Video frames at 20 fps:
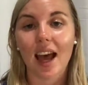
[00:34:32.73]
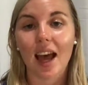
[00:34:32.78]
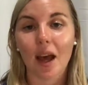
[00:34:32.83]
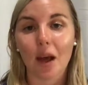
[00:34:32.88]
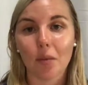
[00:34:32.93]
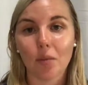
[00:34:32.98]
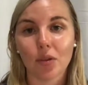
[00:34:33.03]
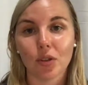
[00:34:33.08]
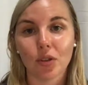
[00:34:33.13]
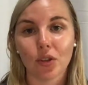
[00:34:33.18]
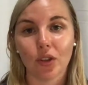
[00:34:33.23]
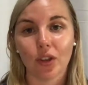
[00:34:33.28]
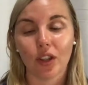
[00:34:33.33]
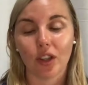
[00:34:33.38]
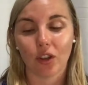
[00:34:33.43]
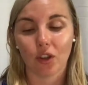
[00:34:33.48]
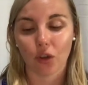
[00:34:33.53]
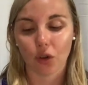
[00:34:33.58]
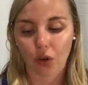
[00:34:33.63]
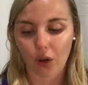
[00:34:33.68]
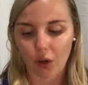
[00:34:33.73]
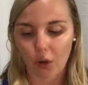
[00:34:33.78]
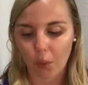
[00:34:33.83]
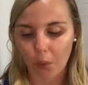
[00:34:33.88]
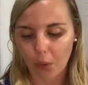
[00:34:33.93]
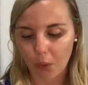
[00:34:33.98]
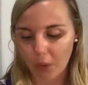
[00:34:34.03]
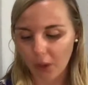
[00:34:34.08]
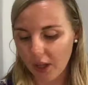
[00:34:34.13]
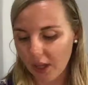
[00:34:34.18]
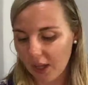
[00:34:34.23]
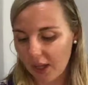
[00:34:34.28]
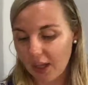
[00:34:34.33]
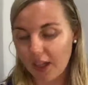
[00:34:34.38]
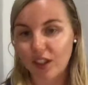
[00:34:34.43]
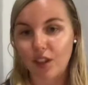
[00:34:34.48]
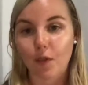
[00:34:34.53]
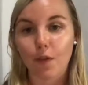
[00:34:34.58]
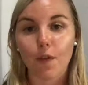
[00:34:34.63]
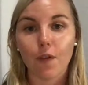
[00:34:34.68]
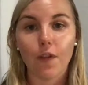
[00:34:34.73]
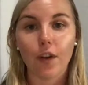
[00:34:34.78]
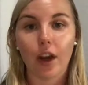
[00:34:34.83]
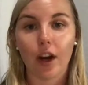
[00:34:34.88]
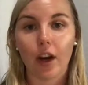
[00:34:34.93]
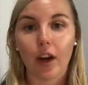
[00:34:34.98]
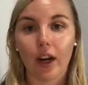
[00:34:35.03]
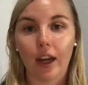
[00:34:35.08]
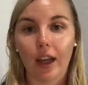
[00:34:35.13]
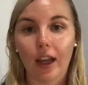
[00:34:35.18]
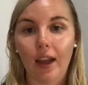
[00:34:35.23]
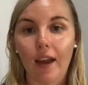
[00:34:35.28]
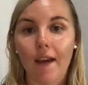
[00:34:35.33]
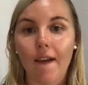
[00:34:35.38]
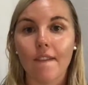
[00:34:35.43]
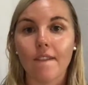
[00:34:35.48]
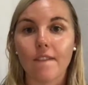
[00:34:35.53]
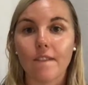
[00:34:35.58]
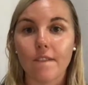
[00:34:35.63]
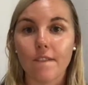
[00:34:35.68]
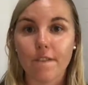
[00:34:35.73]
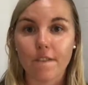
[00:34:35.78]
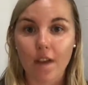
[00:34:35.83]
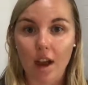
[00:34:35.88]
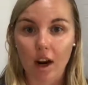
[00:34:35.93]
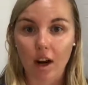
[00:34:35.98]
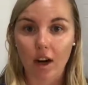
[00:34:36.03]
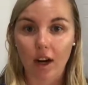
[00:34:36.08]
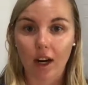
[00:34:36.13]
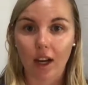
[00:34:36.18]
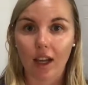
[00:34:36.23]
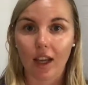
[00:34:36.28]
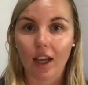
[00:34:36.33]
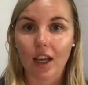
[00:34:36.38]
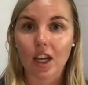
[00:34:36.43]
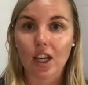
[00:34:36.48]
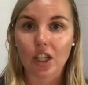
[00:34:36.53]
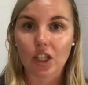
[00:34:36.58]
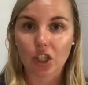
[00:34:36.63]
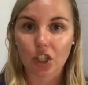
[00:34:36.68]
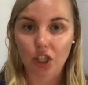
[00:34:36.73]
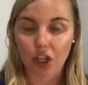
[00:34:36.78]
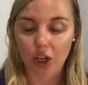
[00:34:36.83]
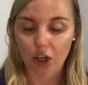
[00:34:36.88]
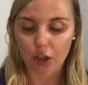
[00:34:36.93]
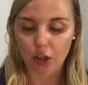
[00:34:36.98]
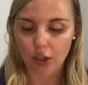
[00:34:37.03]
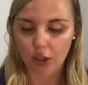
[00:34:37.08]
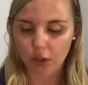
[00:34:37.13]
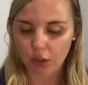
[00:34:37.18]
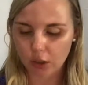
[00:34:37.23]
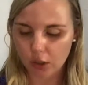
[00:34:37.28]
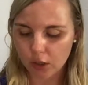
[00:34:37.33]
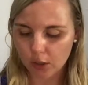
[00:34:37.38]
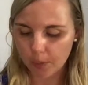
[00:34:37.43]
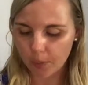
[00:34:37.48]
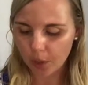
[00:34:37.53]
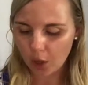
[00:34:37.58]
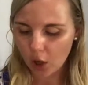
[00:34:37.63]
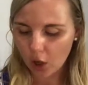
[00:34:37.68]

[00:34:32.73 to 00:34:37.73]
Absolutely incredible. It's very, very generous.